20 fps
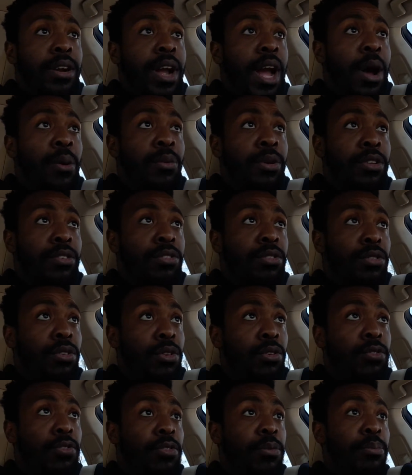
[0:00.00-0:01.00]
I went to
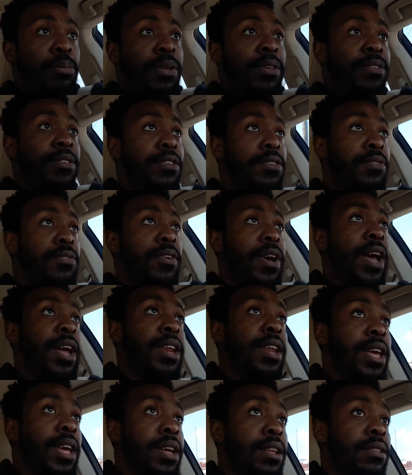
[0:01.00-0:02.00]
school for business
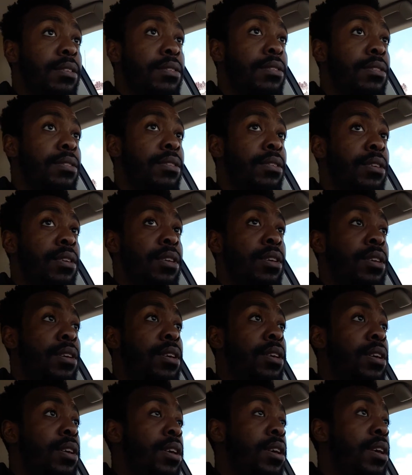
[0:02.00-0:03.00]
finance,
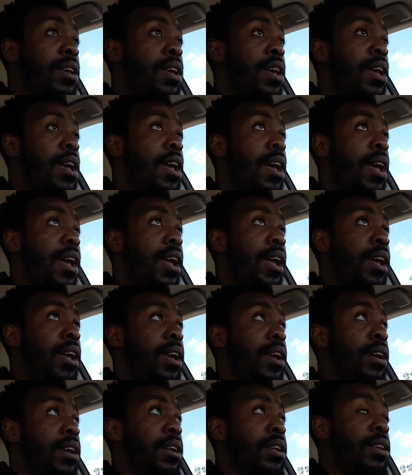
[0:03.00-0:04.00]

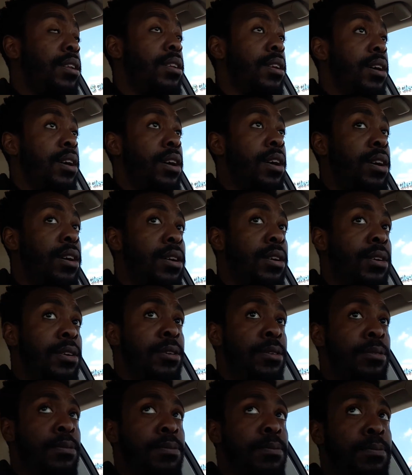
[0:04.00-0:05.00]
and
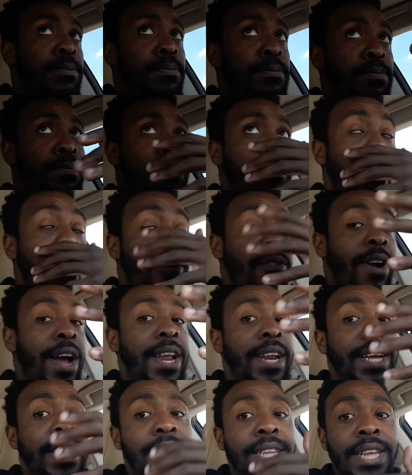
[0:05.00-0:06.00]

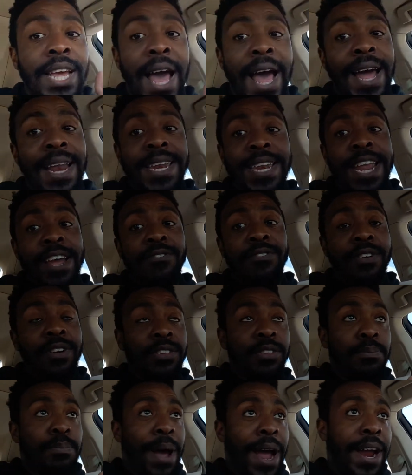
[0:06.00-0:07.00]
ironically, I never
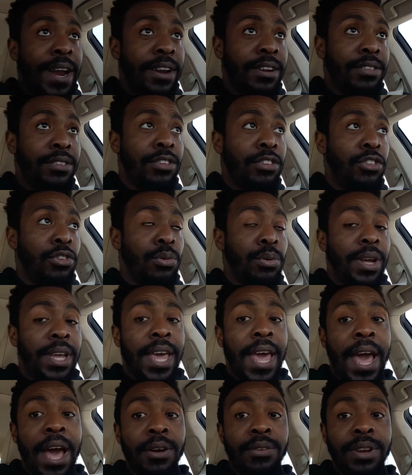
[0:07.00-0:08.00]
aspired to do
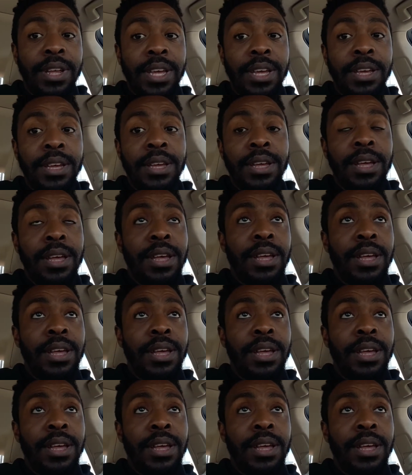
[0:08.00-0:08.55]
accounting,